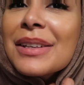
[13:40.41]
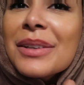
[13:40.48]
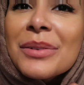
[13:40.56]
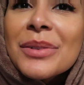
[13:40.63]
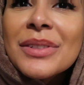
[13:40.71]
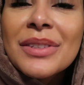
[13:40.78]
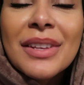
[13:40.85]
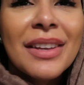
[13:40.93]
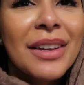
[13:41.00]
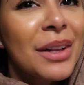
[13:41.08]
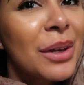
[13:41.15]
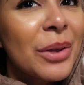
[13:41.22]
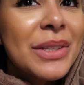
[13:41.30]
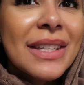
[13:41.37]
it was the
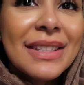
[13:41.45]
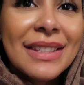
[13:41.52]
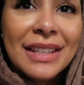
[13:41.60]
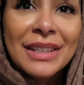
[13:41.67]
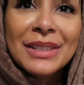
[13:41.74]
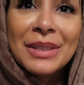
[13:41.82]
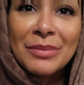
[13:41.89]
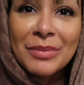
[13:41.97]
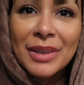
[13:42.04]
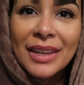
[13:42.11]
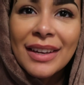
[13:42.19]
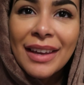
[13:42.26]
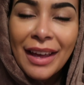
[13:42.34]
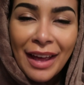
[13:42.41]
closest thing to
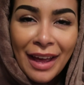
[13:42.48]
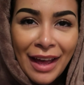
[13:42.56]
me.